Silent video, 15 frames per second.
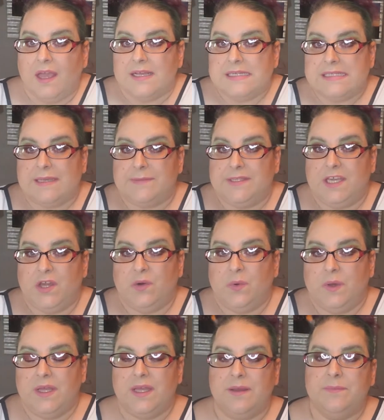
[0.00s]
It's up to you.
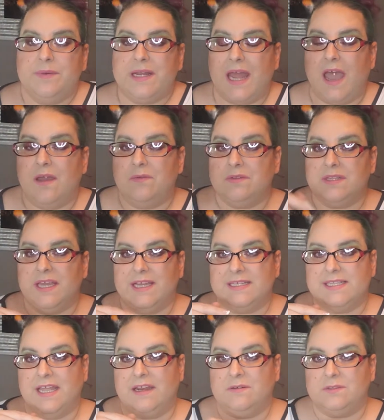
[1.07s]
But I will, like I
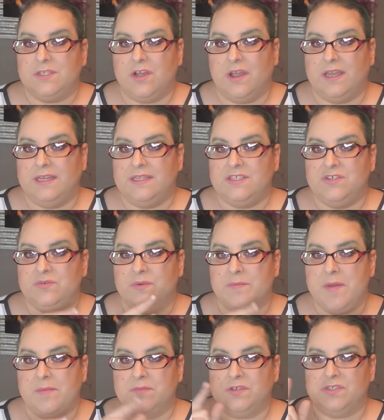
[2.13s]
said, I will try to
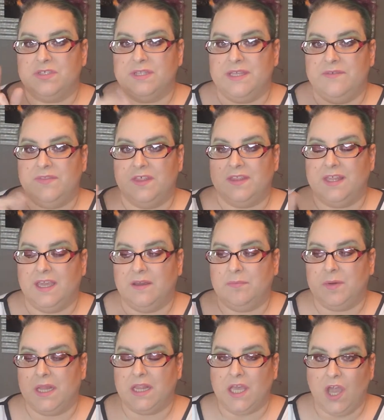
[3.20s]
remember to leave the link
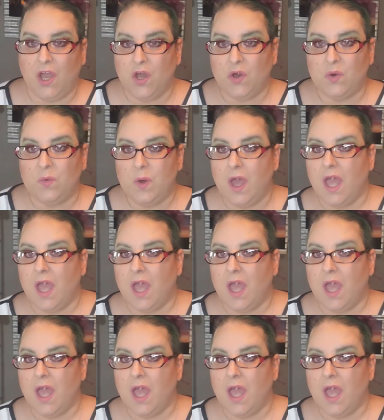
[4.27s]
below.